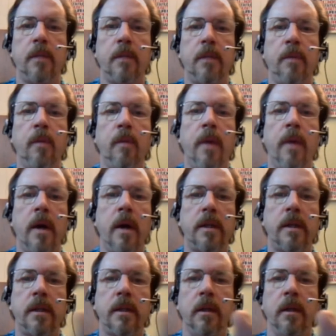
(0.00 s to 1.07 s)
blue
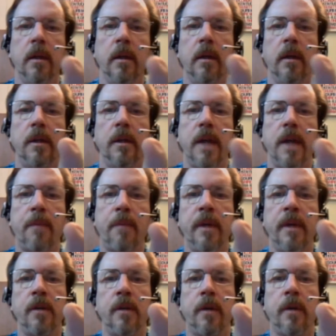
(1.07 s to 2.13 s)
box Japanese
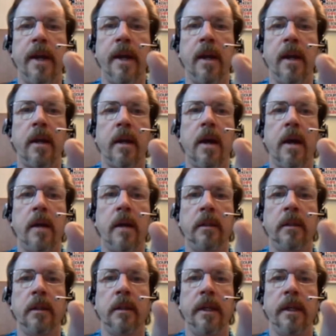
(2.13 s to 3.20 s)
organic cotton.
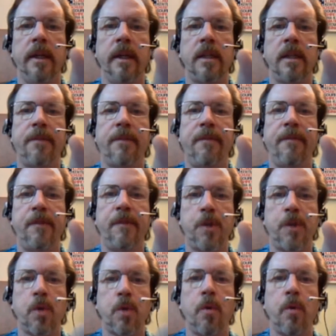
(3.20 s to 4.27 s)
It is
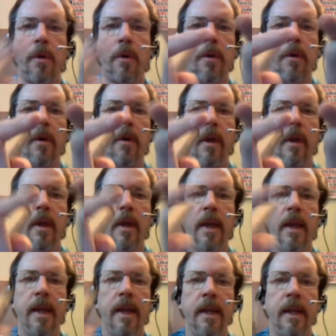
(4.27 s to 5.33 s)
shorter,
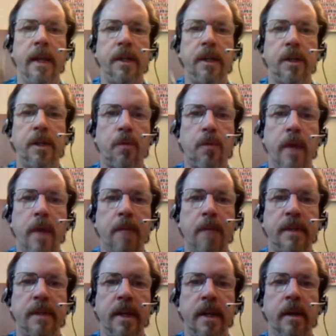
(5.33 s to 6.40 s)
and it just wraps
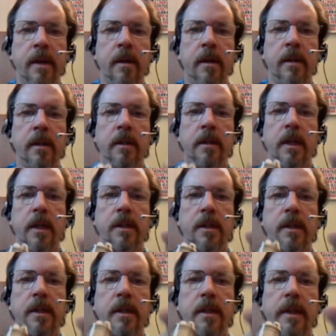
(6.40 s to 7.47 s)
down and touches the
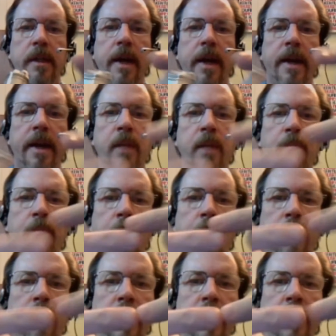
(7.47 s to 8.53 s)
deck, and both
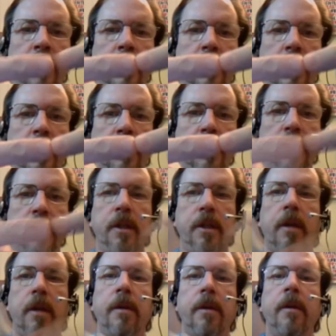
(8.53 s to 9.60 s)
ends touch each
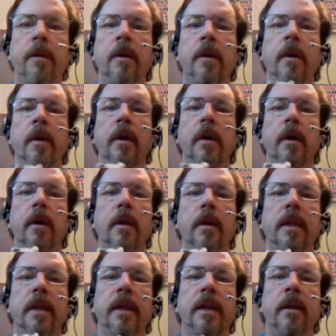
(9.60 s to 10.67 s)
other.
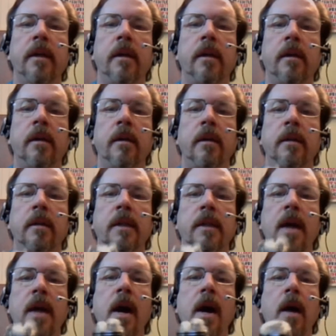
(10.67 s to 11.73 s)
The
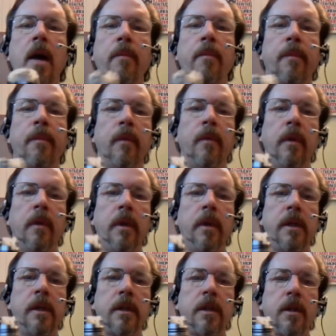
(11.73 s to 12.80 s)
top
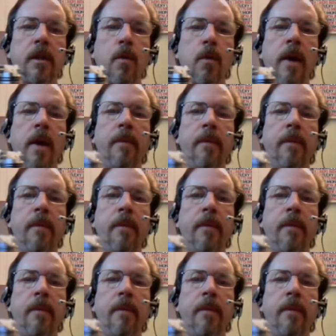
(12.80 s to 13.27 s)
is quite a bit